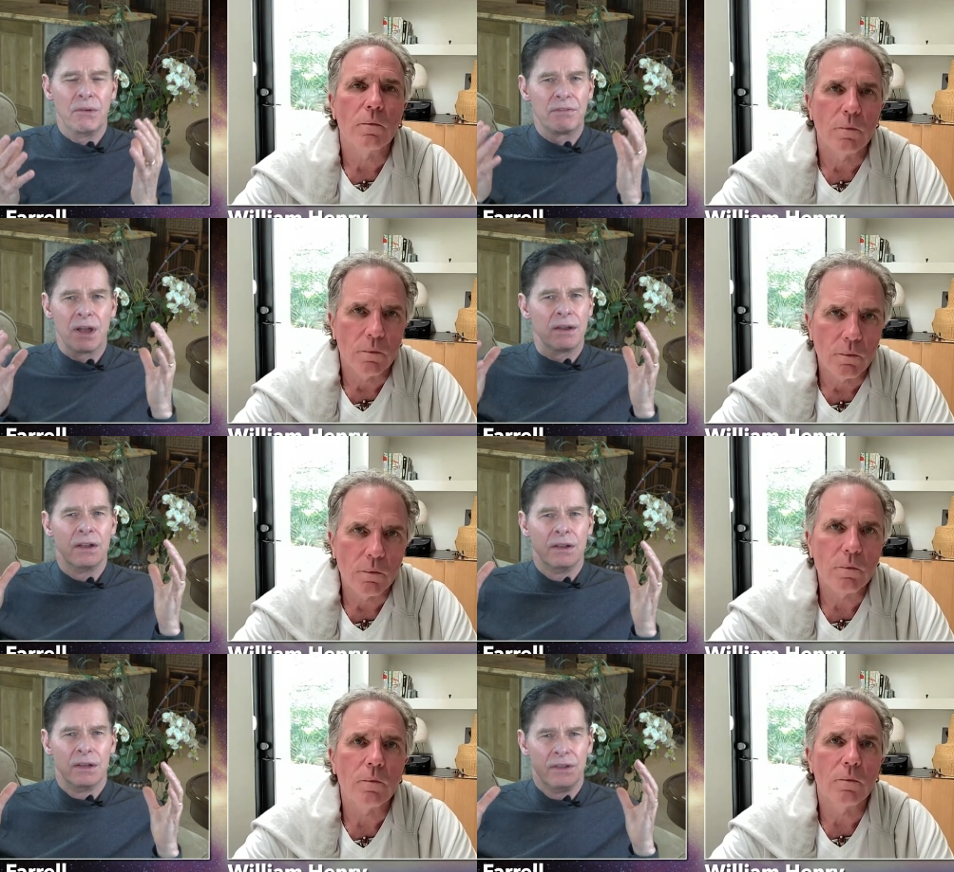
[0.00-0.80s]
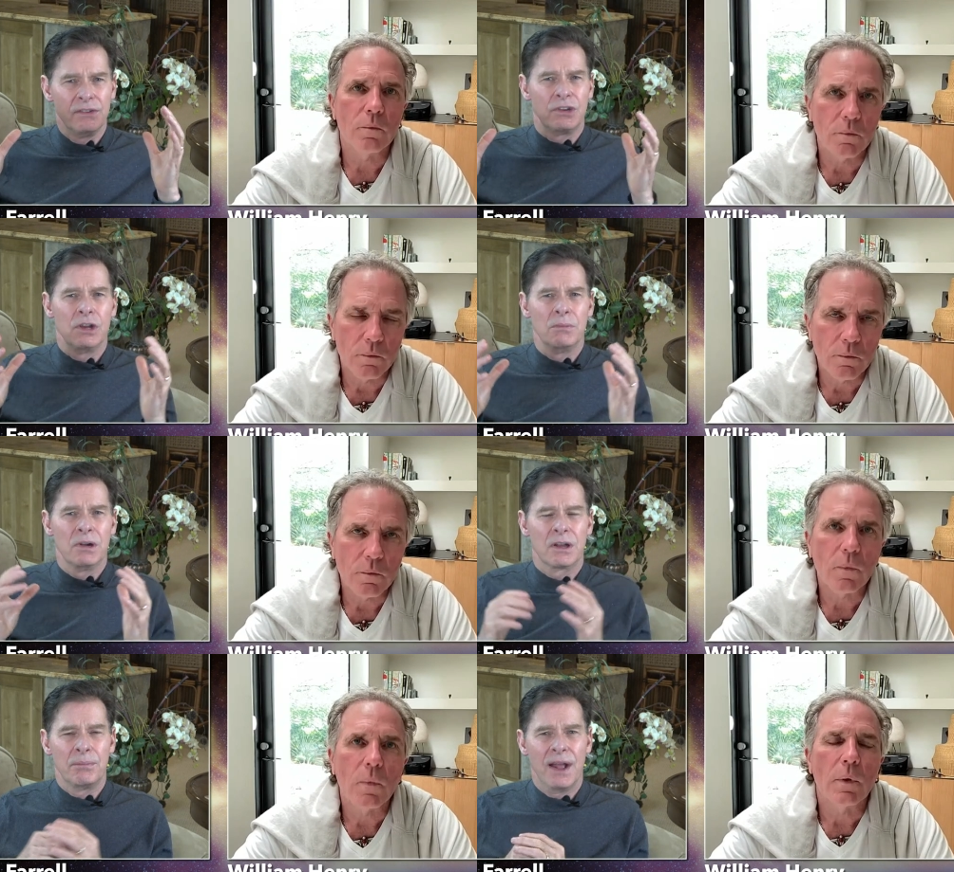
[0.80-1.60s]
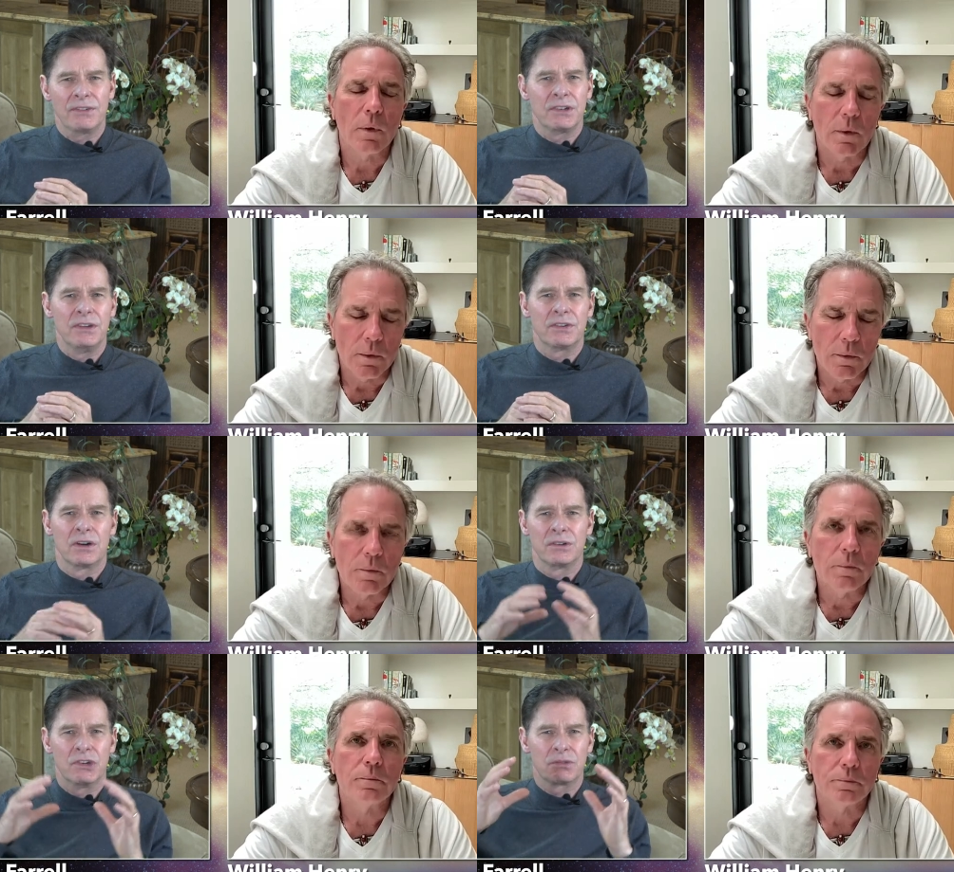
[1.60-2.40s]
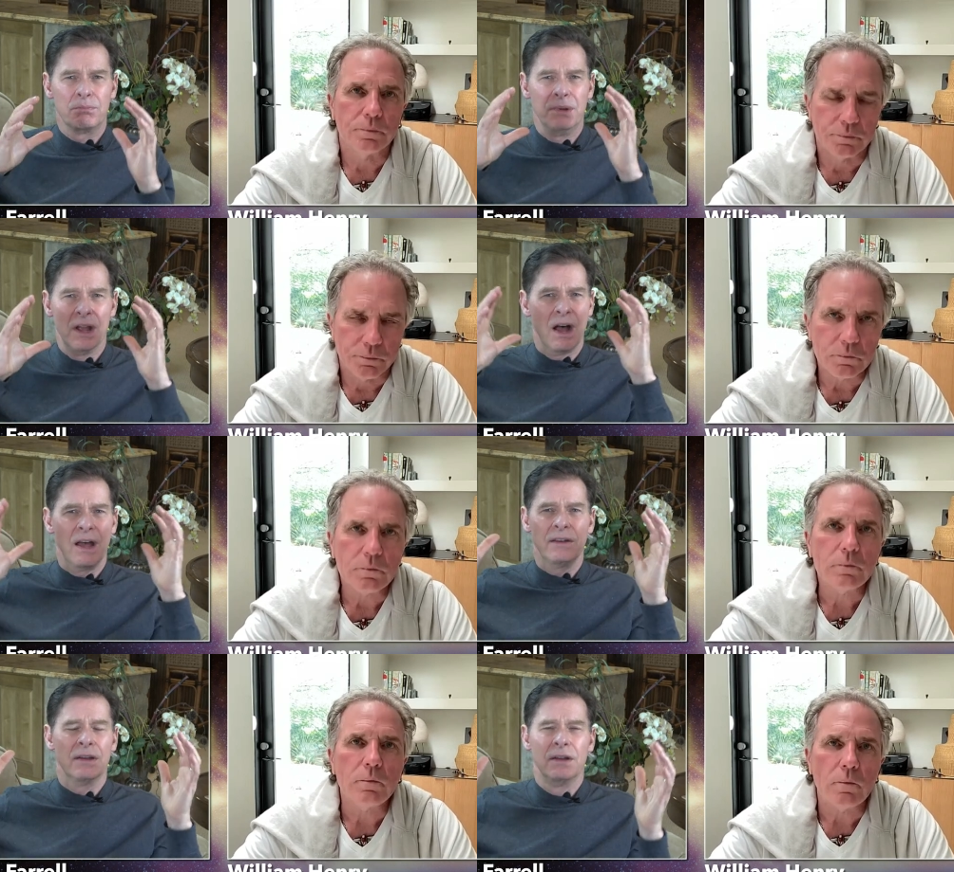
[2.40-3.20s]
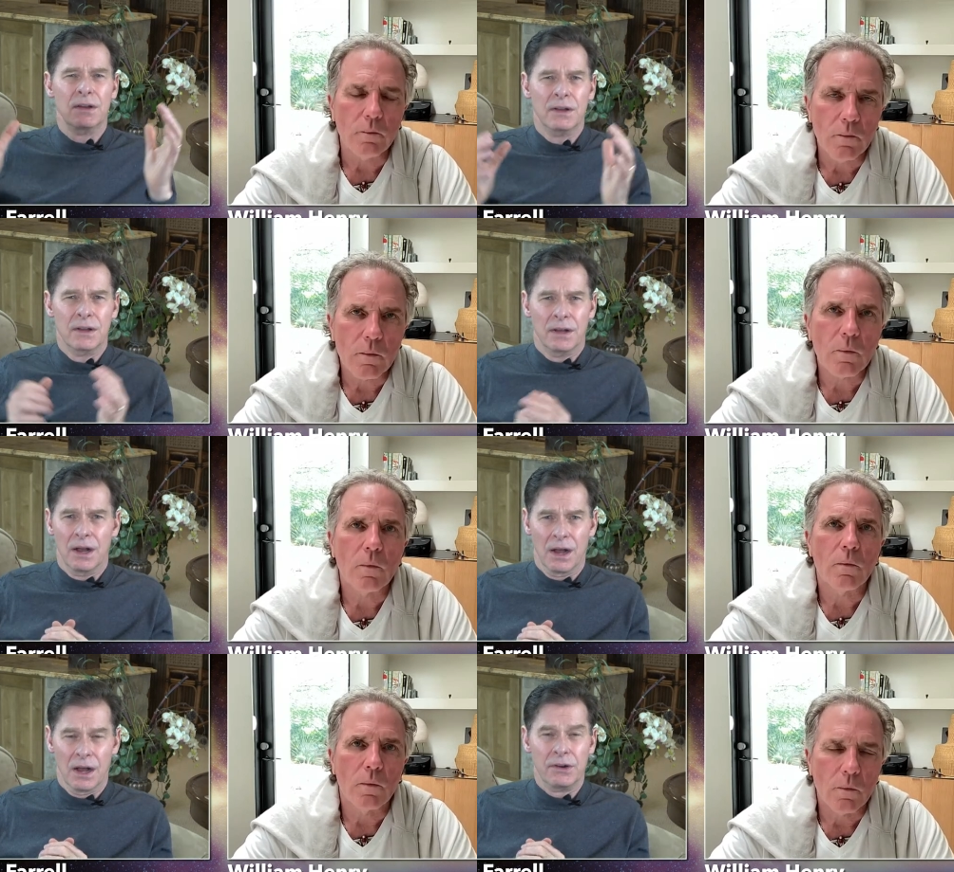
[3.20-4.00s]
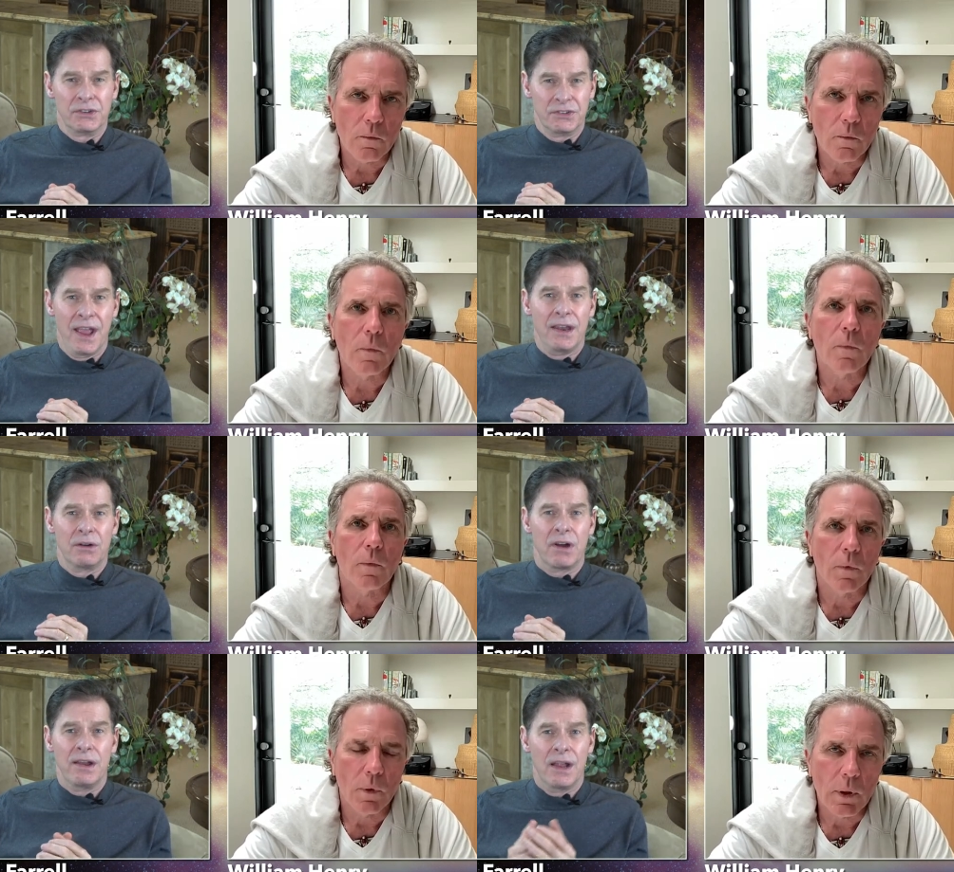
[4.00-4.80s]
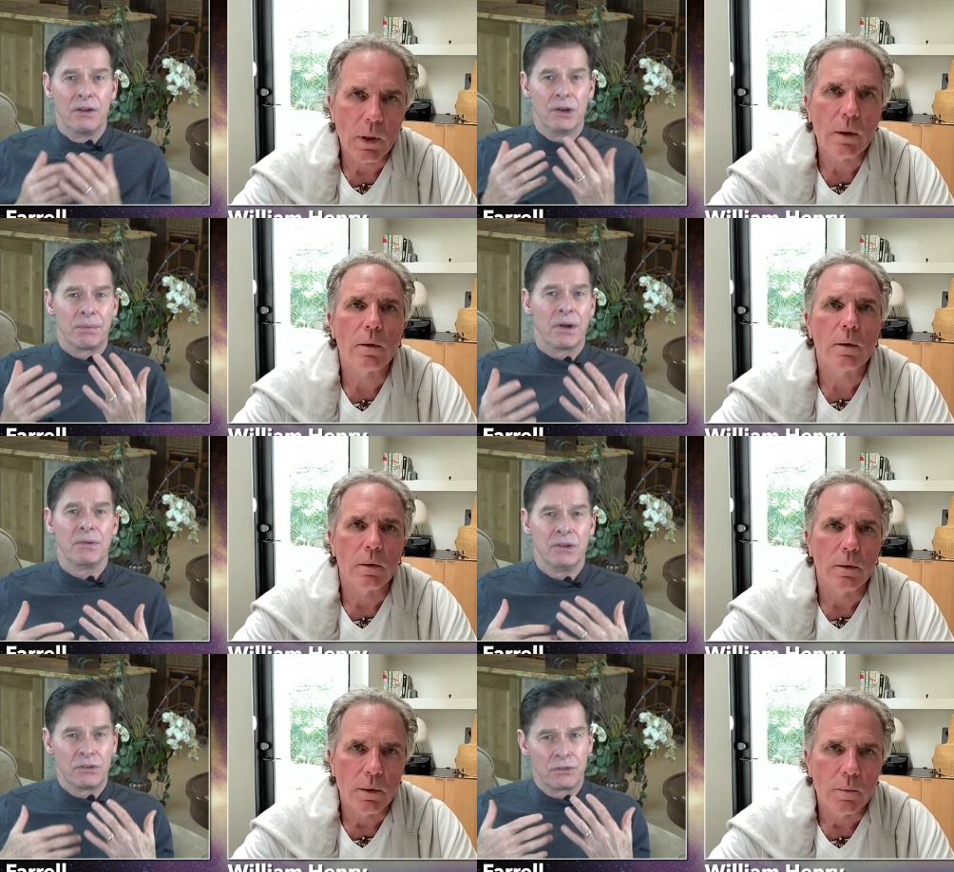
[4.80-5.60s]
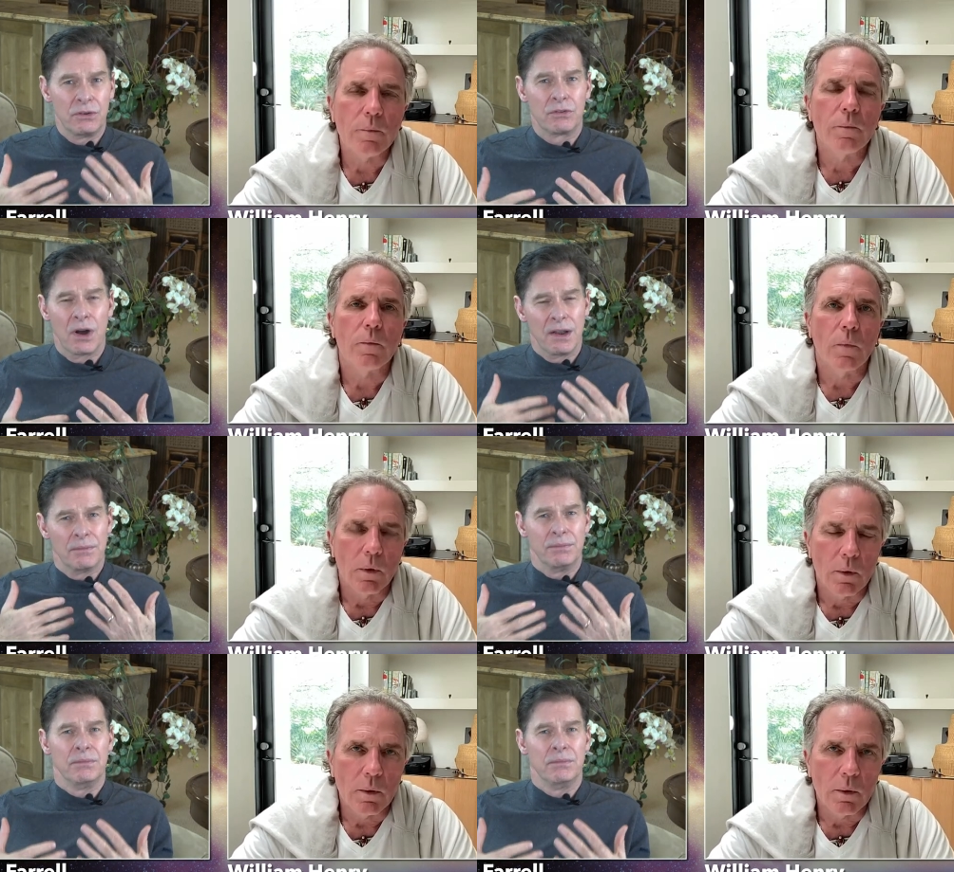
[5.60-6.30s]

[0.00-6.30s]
Speaker 1: We've got these human capacities that are just beyond uh, understanding right now. You're probably trying to,